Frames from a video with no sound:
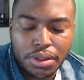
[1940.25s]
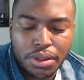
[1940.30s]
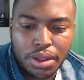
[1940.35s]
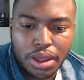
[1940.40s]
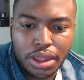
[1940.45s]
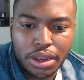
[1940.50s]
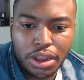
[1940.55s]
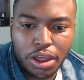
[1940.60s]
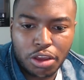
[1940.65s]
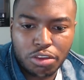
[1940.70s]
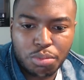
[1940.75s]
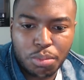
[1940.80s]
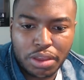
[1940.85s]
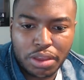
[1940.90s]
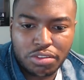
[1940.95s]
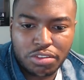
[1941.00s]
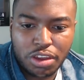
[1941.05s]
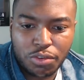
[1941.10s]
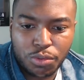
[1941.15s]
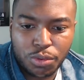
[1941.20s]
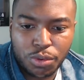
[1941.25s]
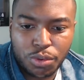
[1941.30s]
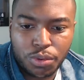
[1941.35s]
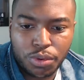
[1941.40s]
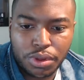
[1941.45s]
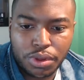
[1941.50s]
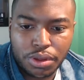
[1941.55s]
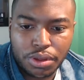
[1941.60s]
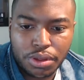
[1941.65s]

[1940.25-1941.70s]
I lost myself real quick.